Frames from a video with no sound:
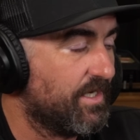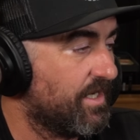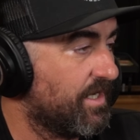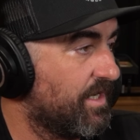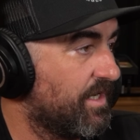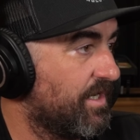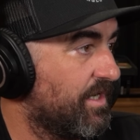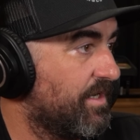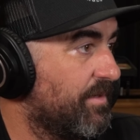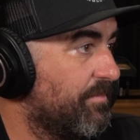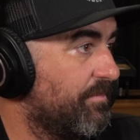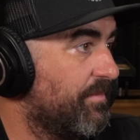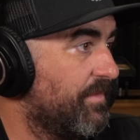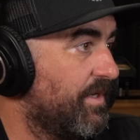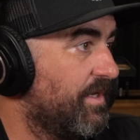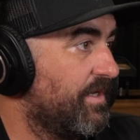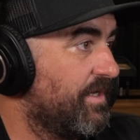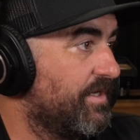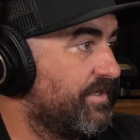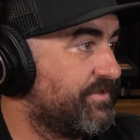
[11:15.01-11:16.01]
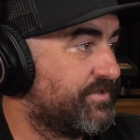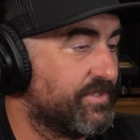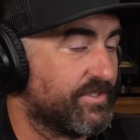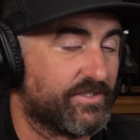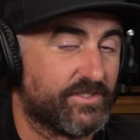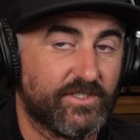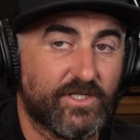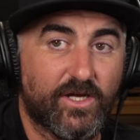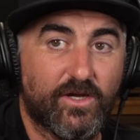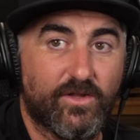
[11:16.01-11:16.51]
Um,
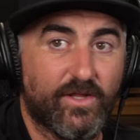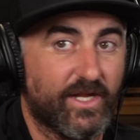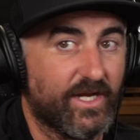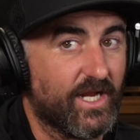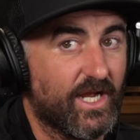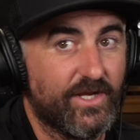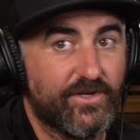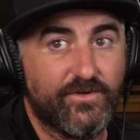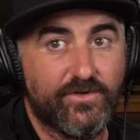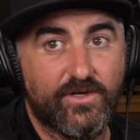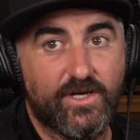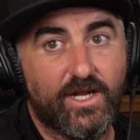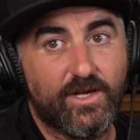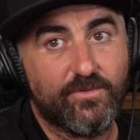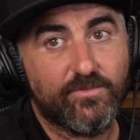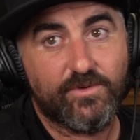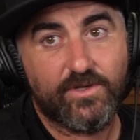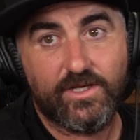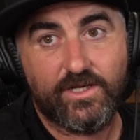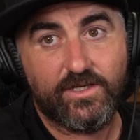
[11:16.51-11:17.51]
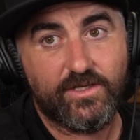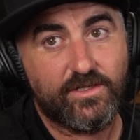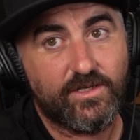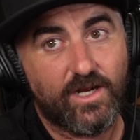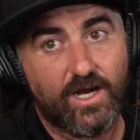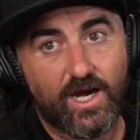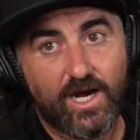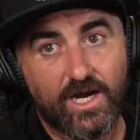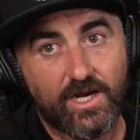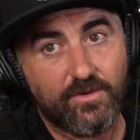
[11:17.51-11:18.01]
just know, like I, dude, I read,
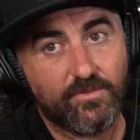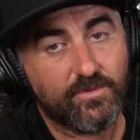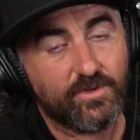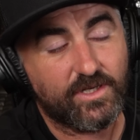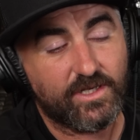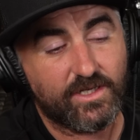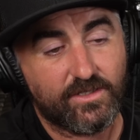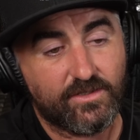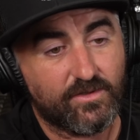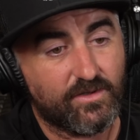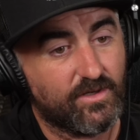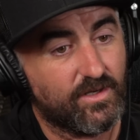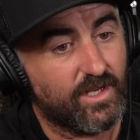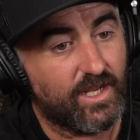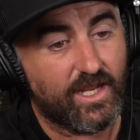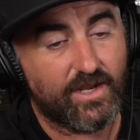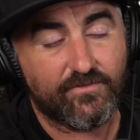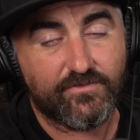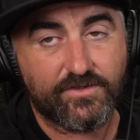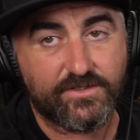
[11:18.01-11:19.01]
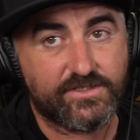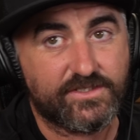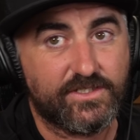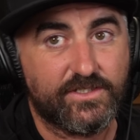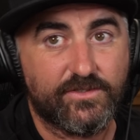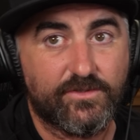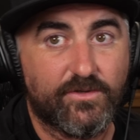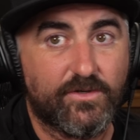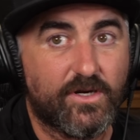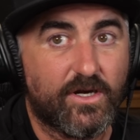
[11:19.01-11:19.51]
I read every
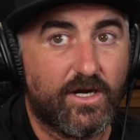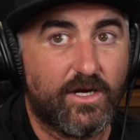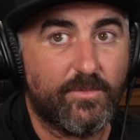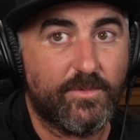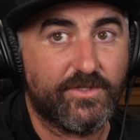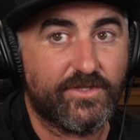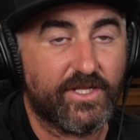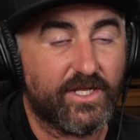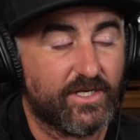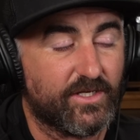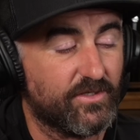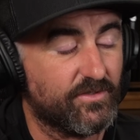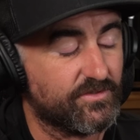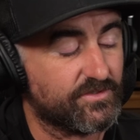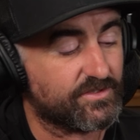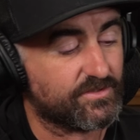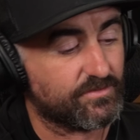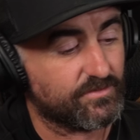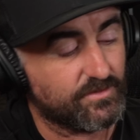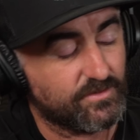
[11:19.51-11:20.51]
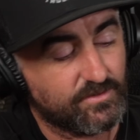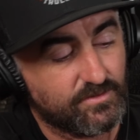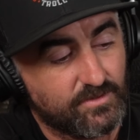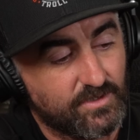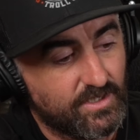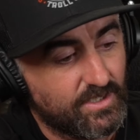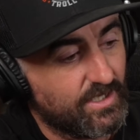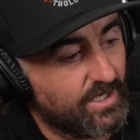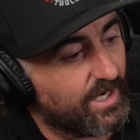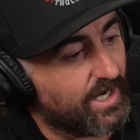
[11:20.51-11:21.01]
single comment that goes through.
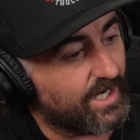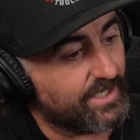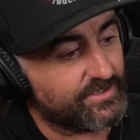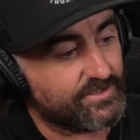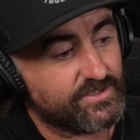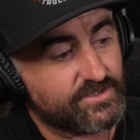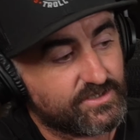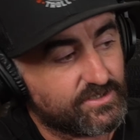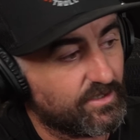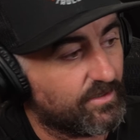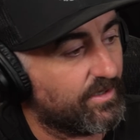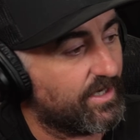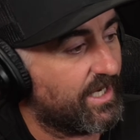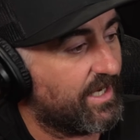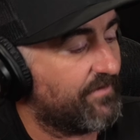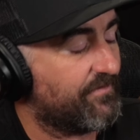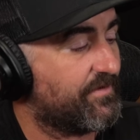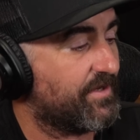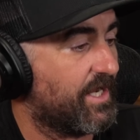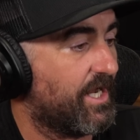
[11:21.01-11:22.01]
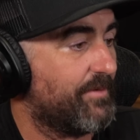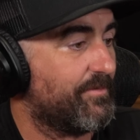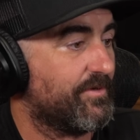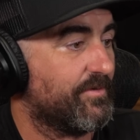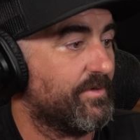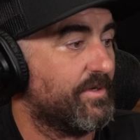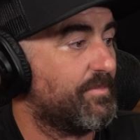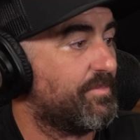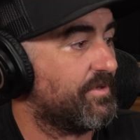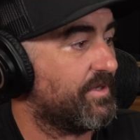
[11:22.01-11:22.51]
I just don't have time to
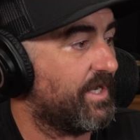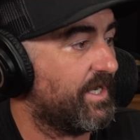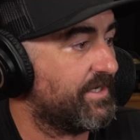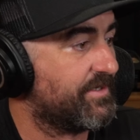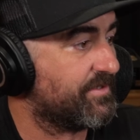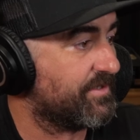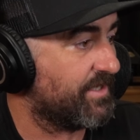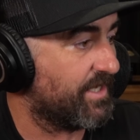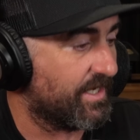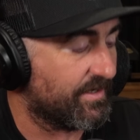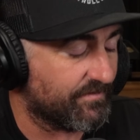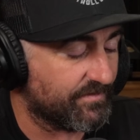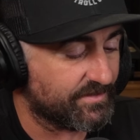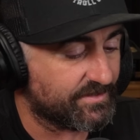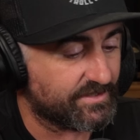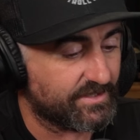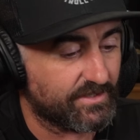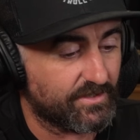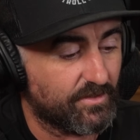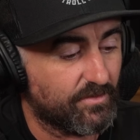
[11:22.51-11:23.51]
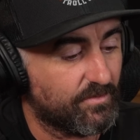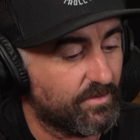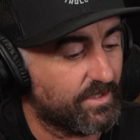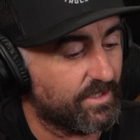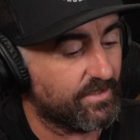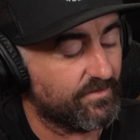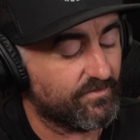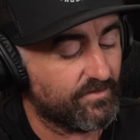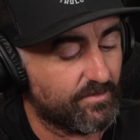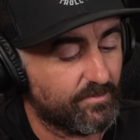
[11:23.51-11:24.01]
reply to every single
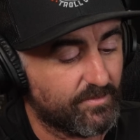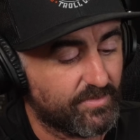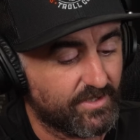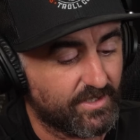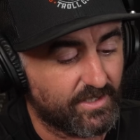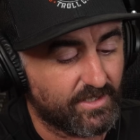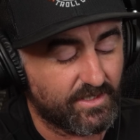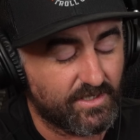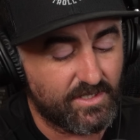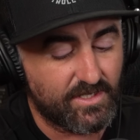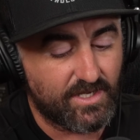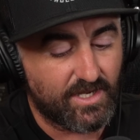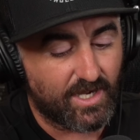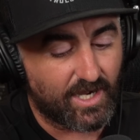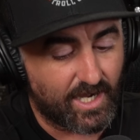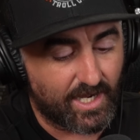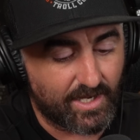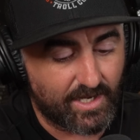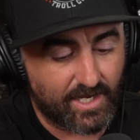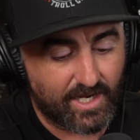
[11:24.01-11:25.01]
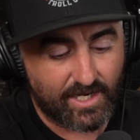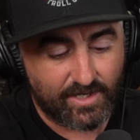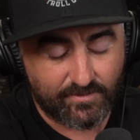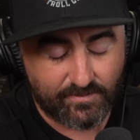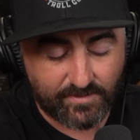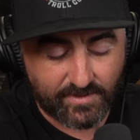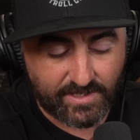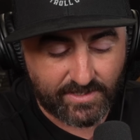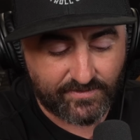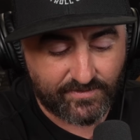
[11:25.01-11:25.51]
one of them, but I, I
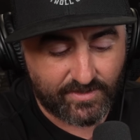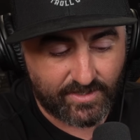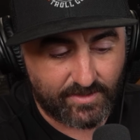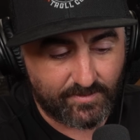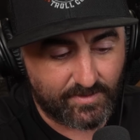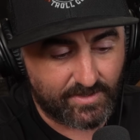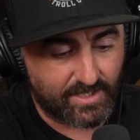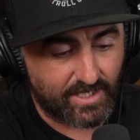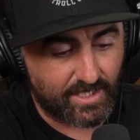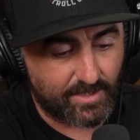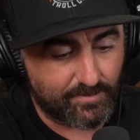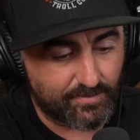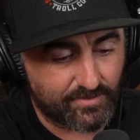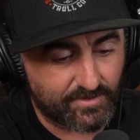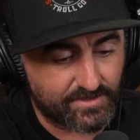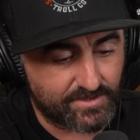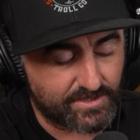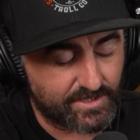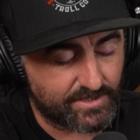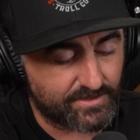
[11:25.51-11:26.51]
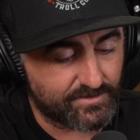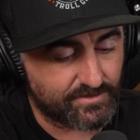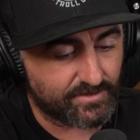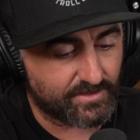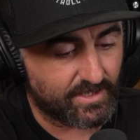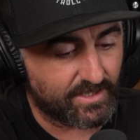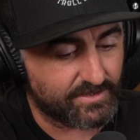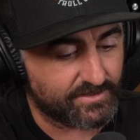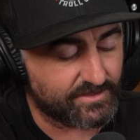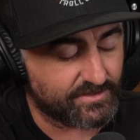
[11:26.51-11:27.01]
read them and I appreciate your
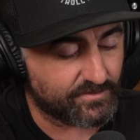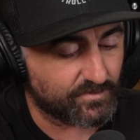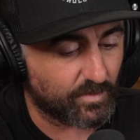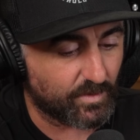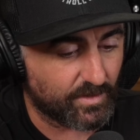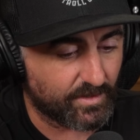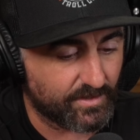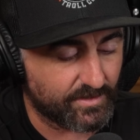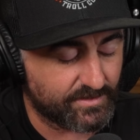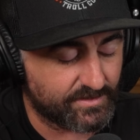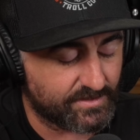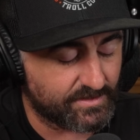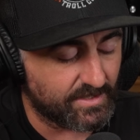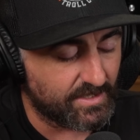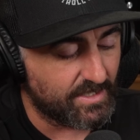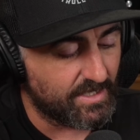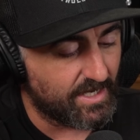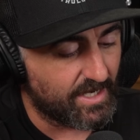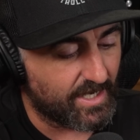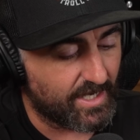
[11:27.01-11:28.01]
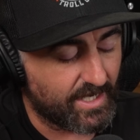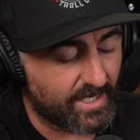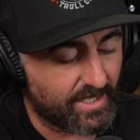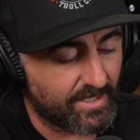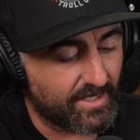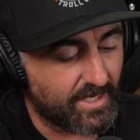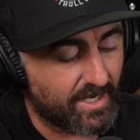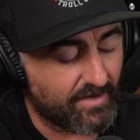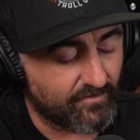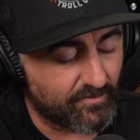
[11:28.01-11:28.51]
guys' words
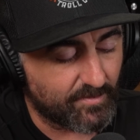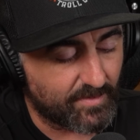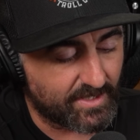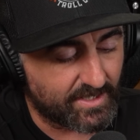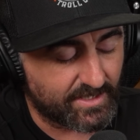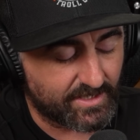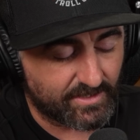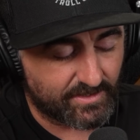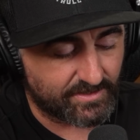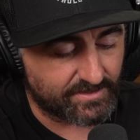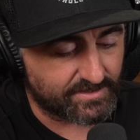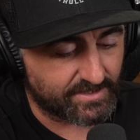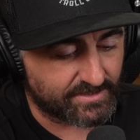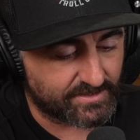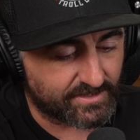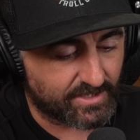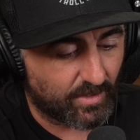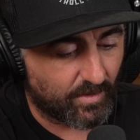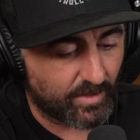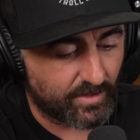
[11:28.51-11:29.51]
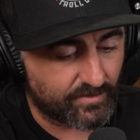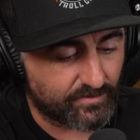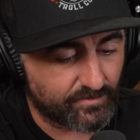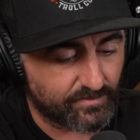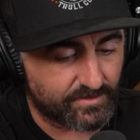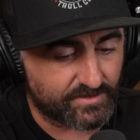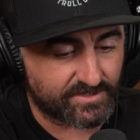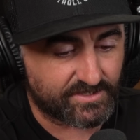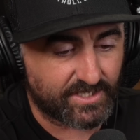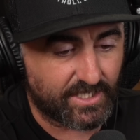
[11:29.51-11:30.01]
and everybody else that's going
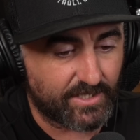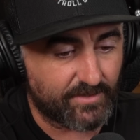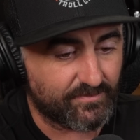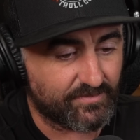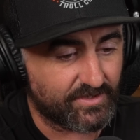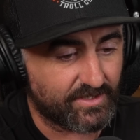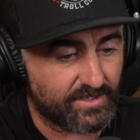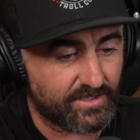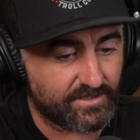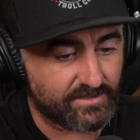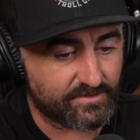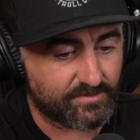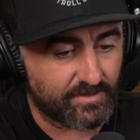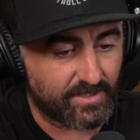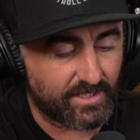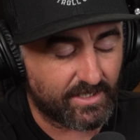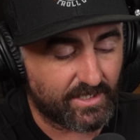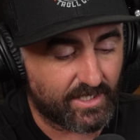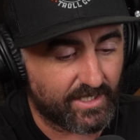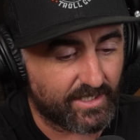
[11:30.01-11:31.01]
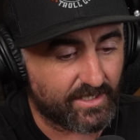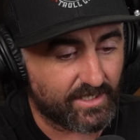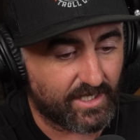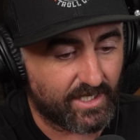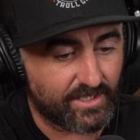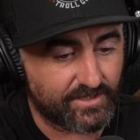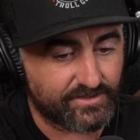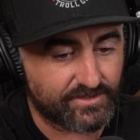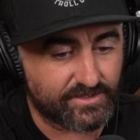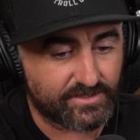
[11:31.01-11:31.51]
through the same things, man. Like
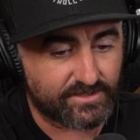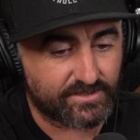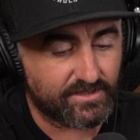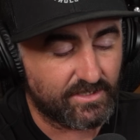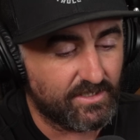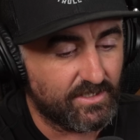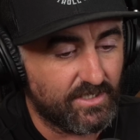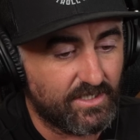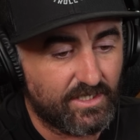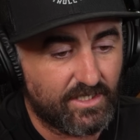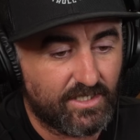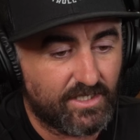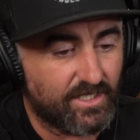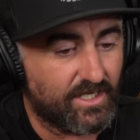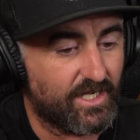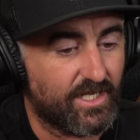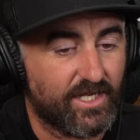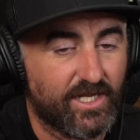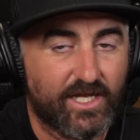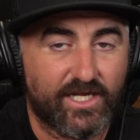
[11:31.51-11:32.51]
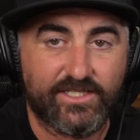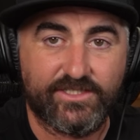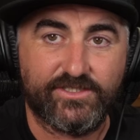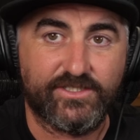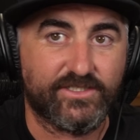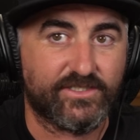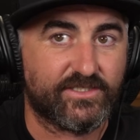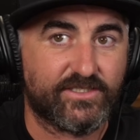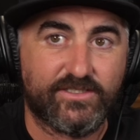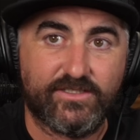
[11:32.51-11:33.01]
I just, I, I
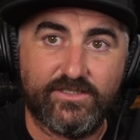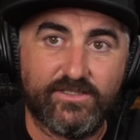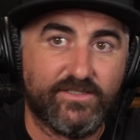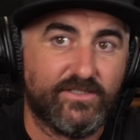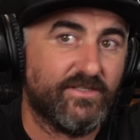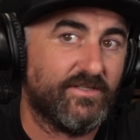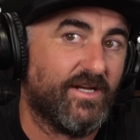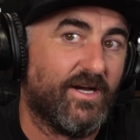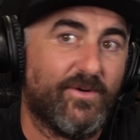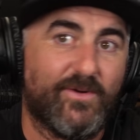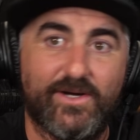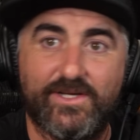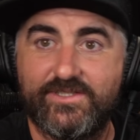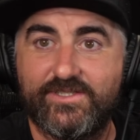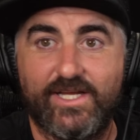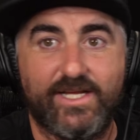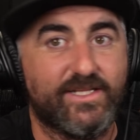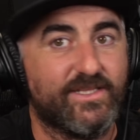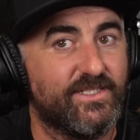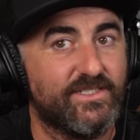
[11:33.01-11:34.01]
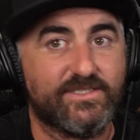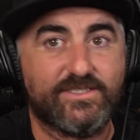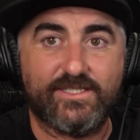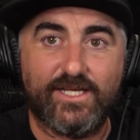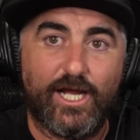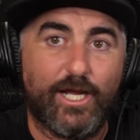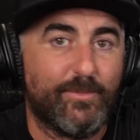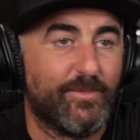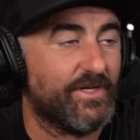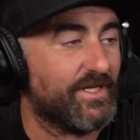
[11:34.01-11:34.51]
just, I want to take this
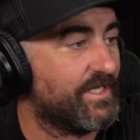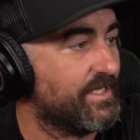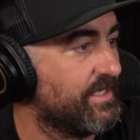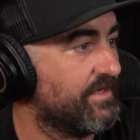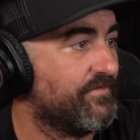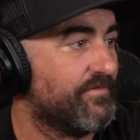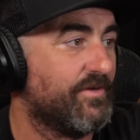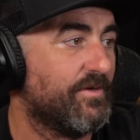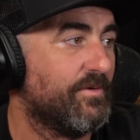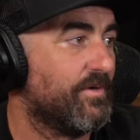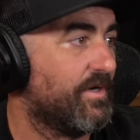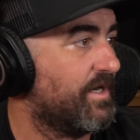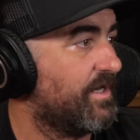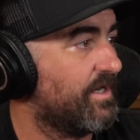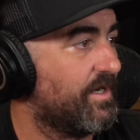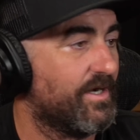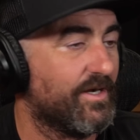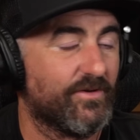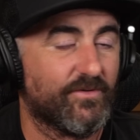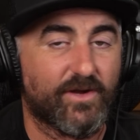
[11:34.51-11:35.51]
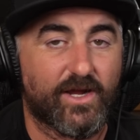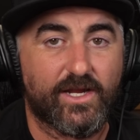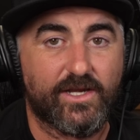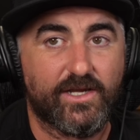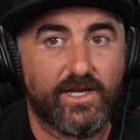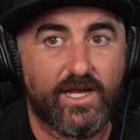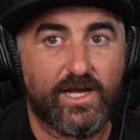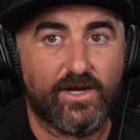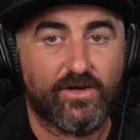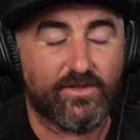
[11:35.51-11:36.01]
time to give you a hug right
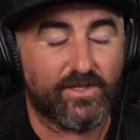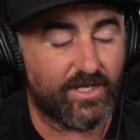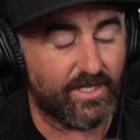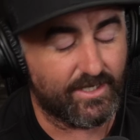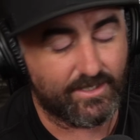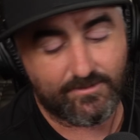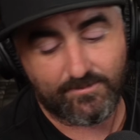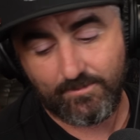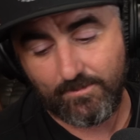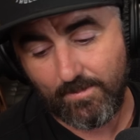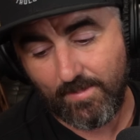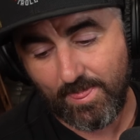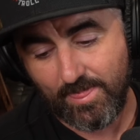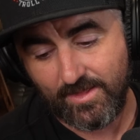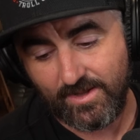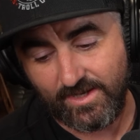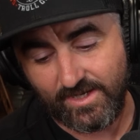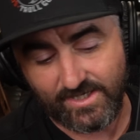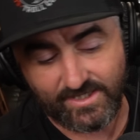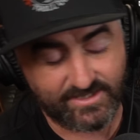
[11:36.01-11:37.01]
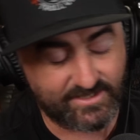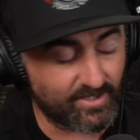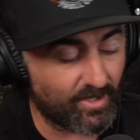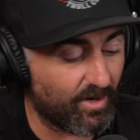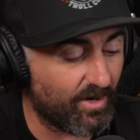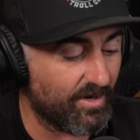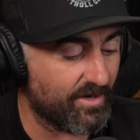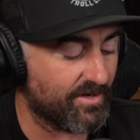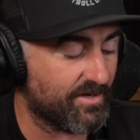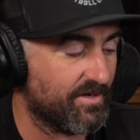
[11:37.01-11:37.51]
now. Like it's
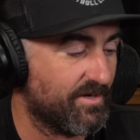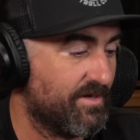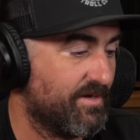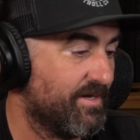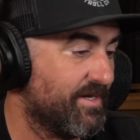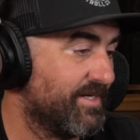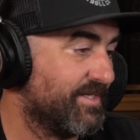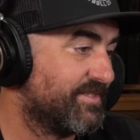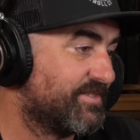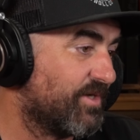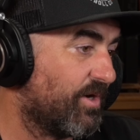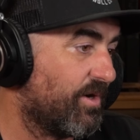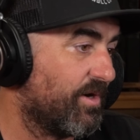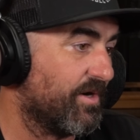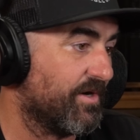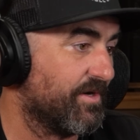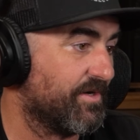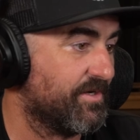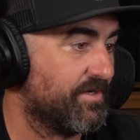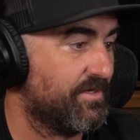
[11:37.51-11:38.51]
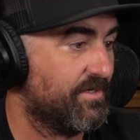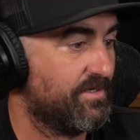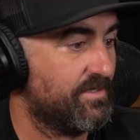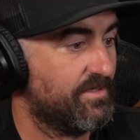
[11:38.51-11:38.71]
hard. It's hard.